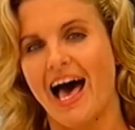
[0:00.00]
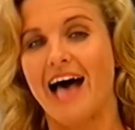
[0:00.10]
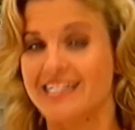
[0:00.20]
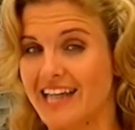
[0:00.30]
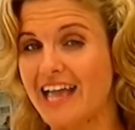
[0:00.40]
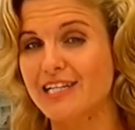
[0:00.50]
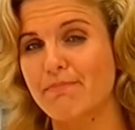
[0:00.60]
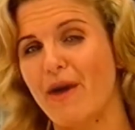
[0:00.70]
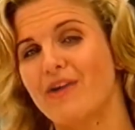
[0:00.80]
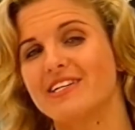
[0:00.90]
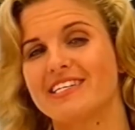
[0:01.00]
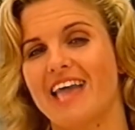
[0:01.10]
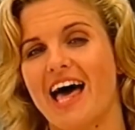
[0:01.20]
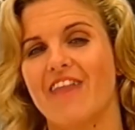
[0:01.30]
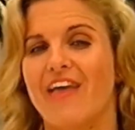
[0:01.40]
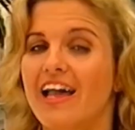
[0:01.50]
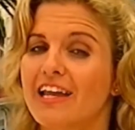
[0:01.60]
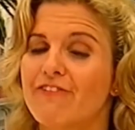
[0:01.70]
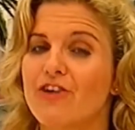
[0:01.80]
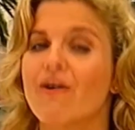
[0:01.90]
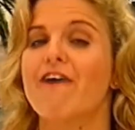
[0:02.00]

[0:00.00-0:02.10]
As an added bonus there, they'll give you